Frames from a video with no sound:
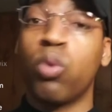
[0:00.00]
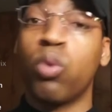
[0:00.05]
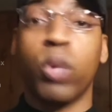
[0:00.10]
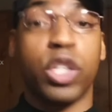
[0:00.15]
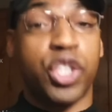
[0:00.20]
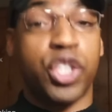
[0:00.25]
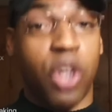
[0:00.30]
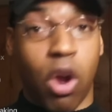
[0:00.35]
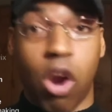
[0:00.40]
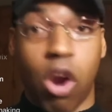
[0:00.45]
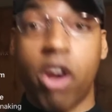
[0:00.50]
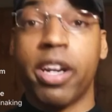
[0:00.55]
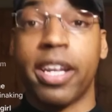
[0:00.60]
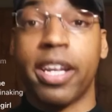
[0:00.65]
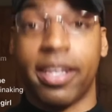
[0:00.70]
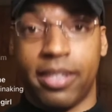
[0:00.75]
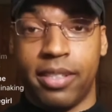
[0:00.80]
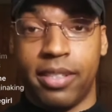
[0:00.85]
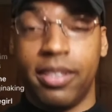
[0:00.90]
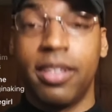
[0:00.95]

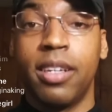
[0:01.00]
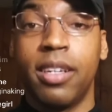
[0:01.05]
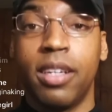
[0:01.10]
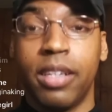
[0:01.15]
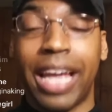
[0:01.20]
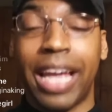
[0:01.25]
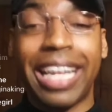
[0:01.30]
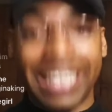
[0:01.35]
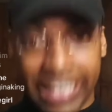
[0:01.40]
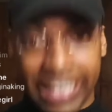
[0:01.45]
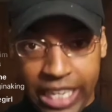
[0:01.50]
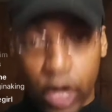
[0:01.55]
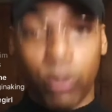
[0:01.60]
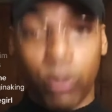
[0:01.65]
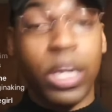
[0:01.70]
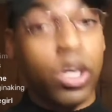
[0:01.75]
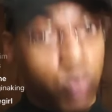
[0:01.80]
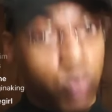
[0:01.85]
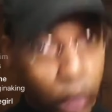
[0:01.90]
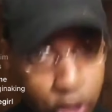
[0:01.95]
retarded. Like
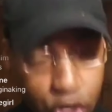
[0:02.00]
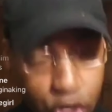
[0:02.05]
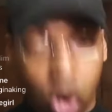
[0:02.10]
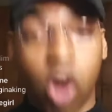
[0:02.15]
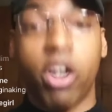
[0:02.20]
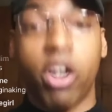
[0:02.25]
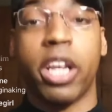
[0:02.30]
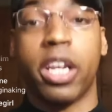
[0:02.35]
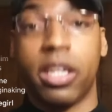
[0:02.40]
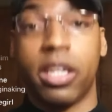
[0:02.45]
literally retarded.